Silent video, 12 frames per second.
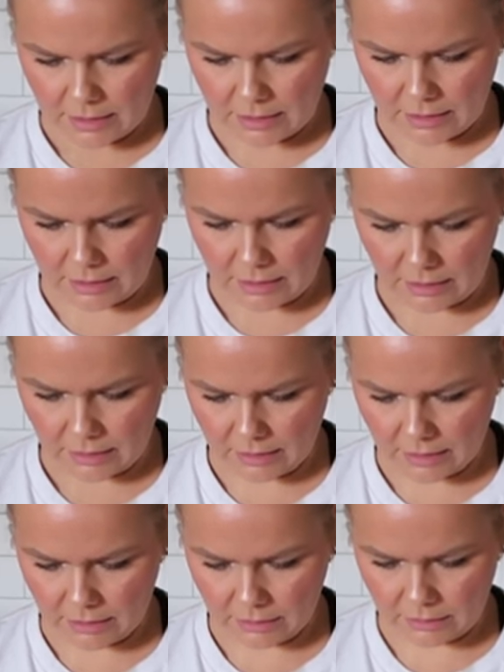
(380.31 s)
in
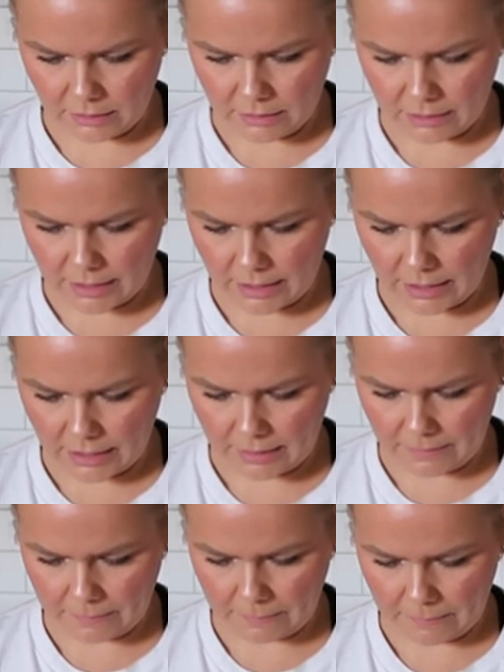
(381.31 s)
here and look
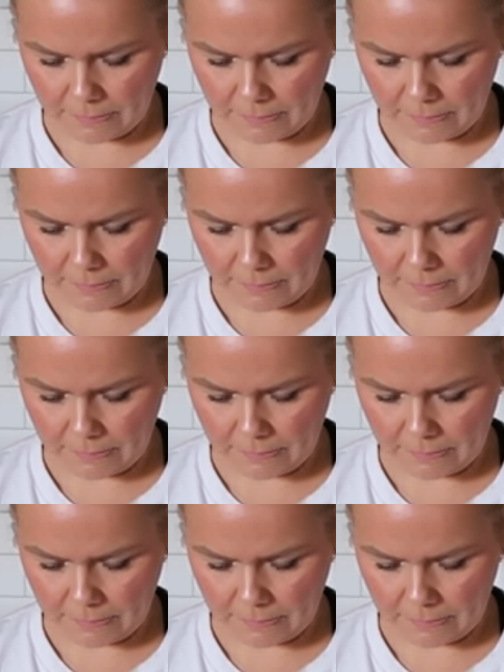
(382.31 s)
at